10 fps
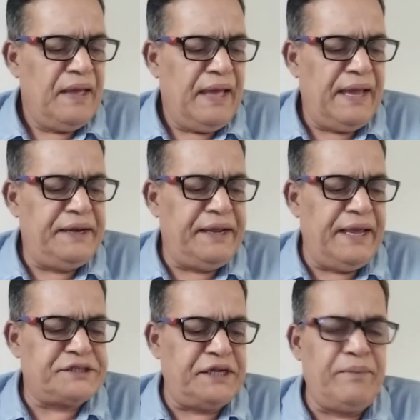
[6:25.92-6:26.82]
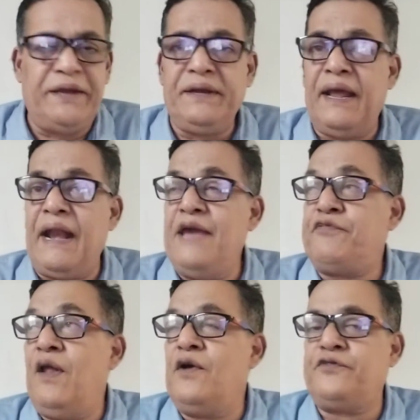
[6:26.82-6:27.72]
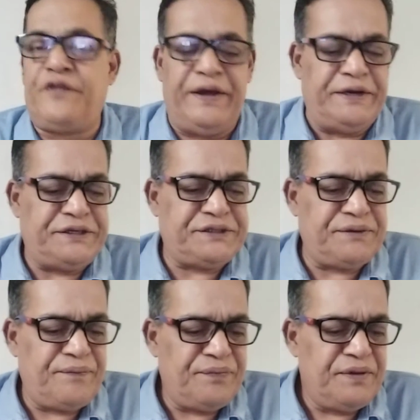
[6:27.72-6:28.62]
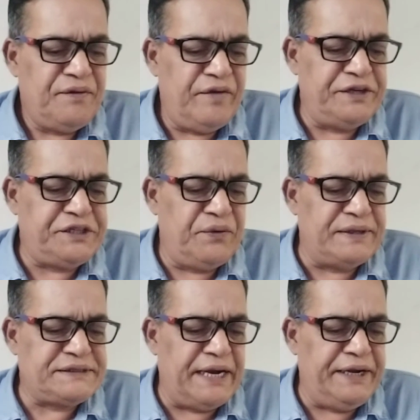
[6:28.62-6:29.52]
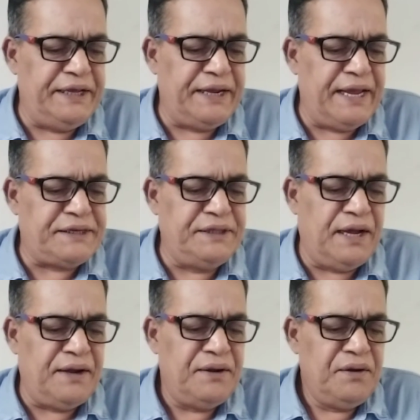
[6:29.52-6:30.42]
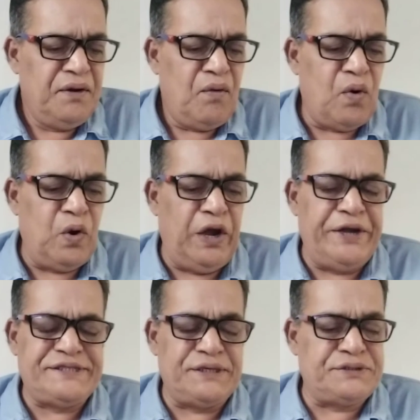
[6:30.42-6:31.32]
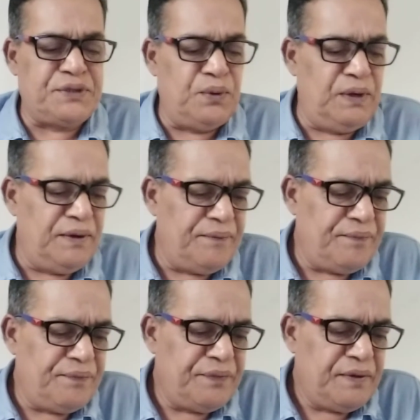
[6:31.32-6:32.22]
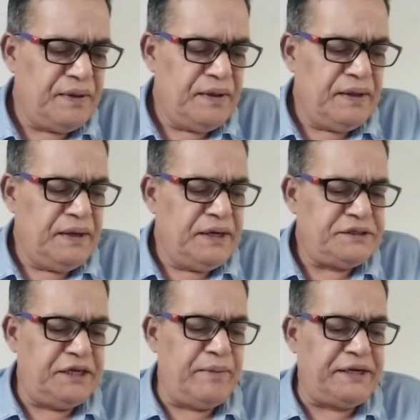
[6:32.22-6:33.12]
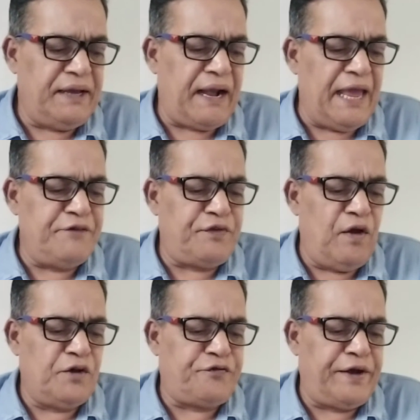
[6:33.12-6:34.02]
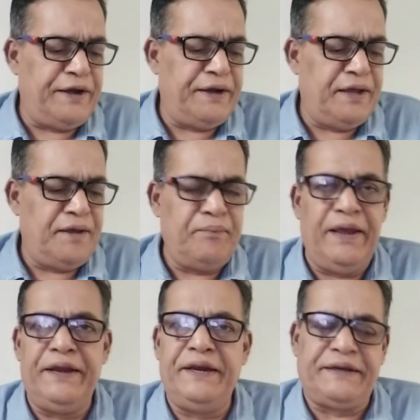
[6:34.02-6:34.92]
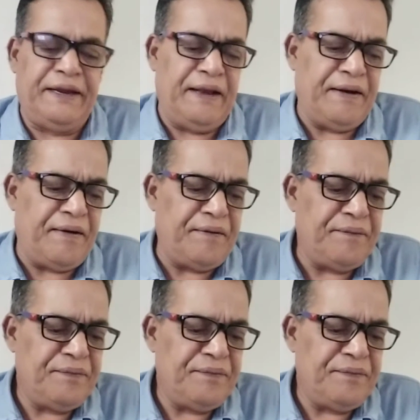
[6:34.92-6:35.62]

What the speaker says: And here she met her lifelong friend. When she was studying at the Woolley's school, she met her lifelong friend Mary Taylor